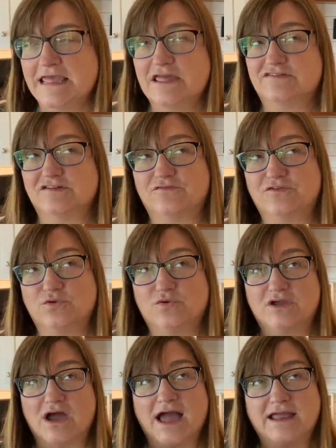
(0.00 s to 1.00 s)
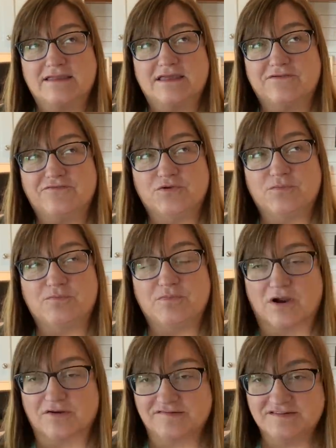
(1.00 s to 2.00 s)
So if you got, if you
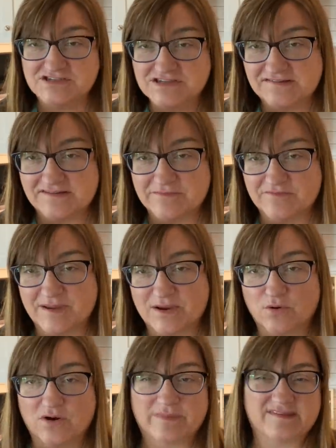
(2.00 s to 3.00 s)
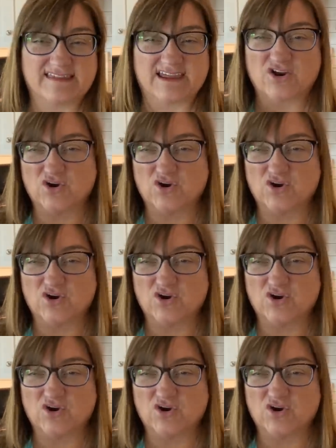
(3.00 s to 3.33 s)
are stitching some of my ornaments like